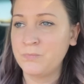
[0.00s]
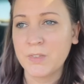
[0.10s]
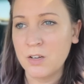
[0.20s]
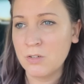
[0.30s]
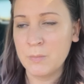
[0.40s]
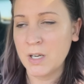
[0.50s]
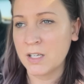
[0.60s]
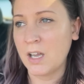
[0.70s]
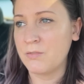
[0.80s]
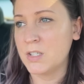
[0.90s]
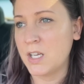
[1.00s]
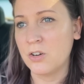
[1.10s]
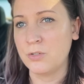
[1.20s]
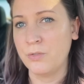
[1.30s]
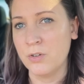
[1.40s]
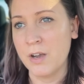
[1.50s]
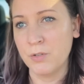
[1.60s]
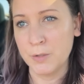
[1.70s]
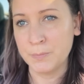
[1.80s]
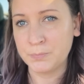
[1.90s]
I know I'm not gonna have this hairdo
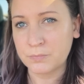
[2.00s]
forever.